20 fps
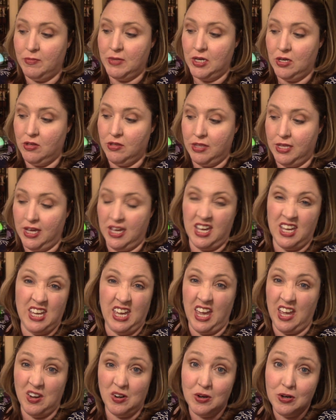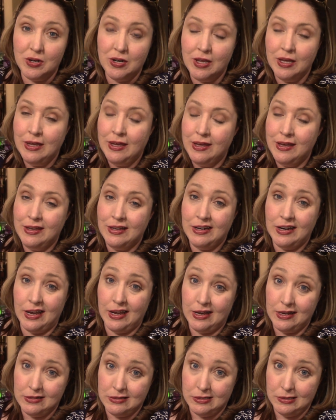meal they catered, and it
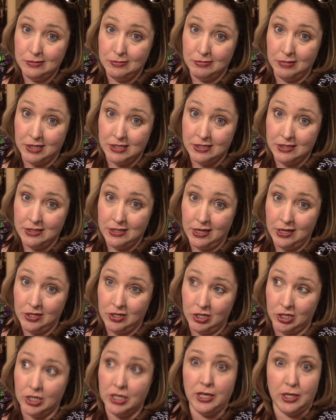actually wasn't that good.